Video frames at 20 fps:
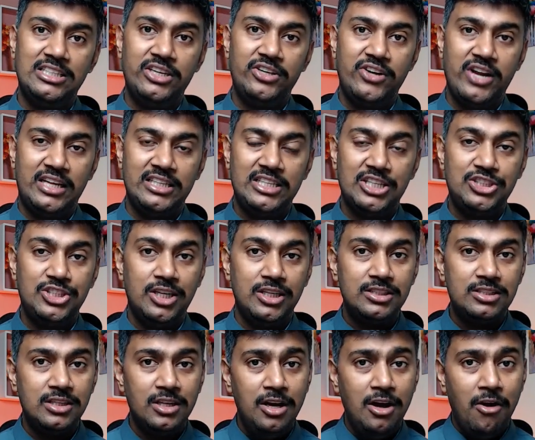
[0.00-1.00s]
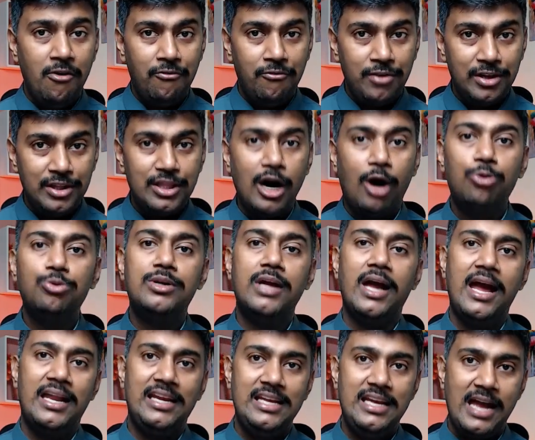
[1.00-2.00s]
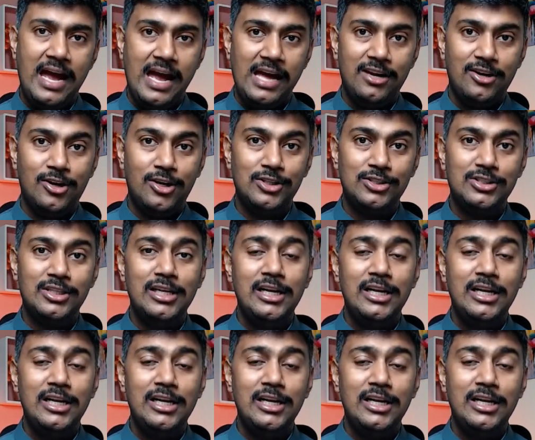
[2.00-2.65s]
transactions without any errors.